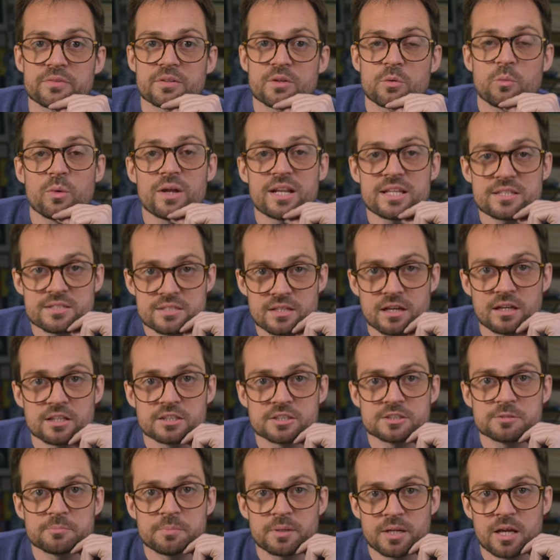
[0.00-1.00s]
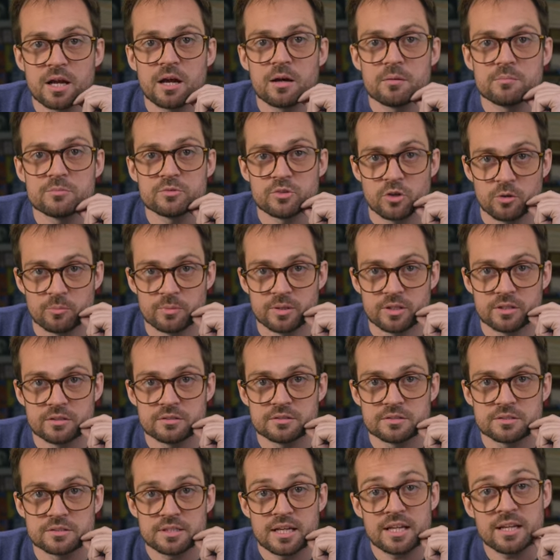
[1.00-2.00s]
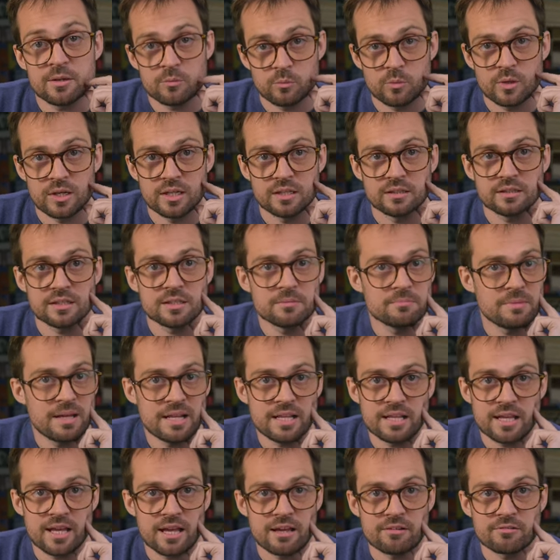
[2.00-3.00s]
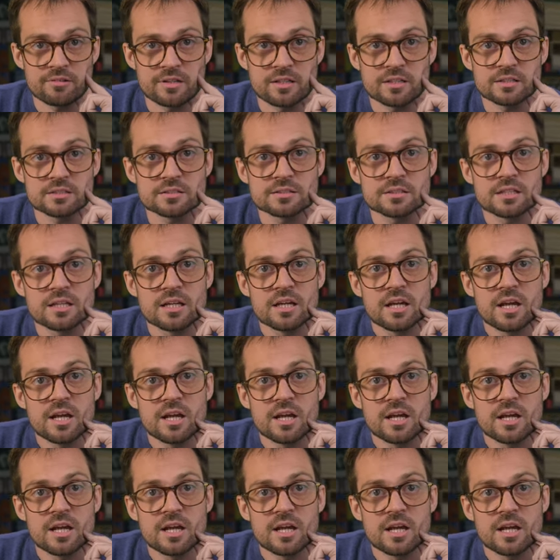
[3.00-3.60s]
When it does become dominant, and it will in many areas,